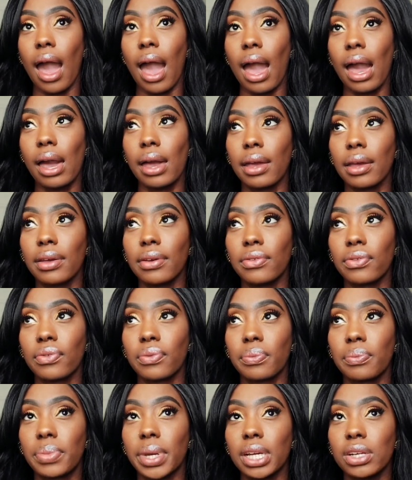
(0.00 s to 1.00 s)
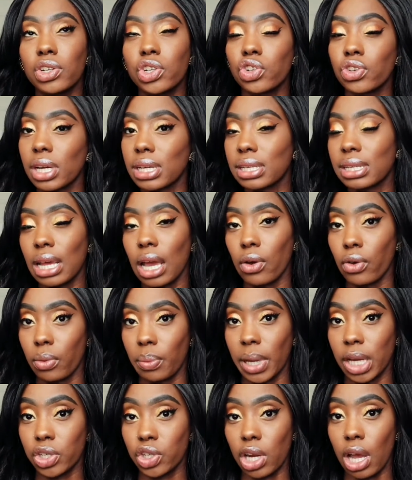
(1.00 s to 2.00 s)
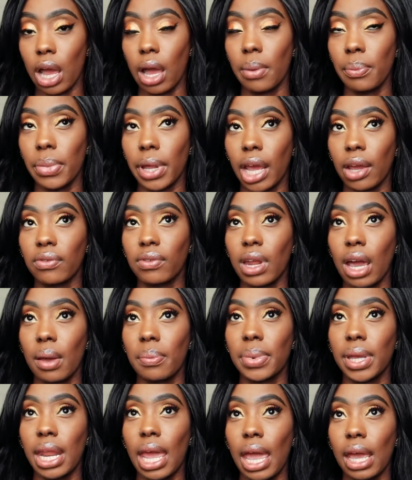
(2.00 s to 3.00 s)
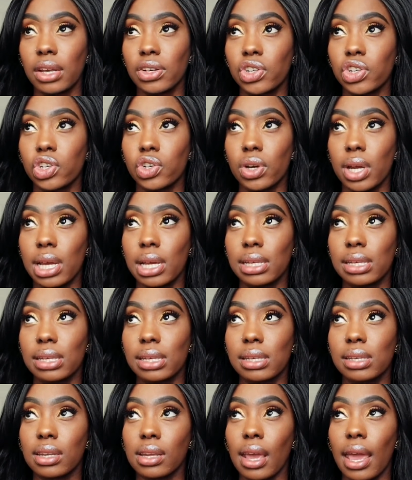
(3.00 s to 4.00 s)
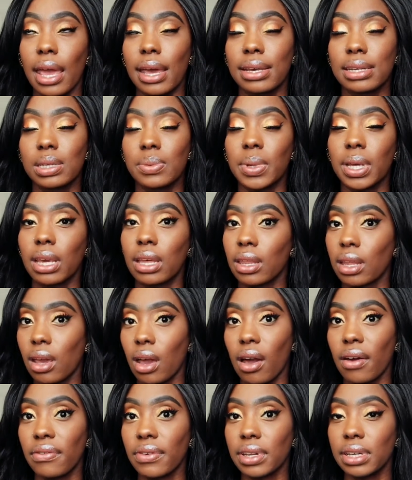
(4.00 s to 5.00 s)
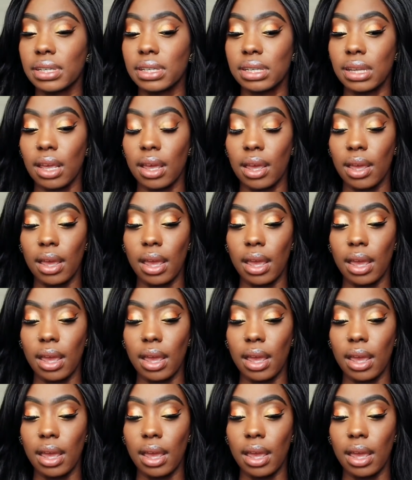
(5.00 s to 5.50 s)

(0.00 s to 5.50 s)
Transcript: I've been stressed out with my job, but I've not been as stressed as being in the office.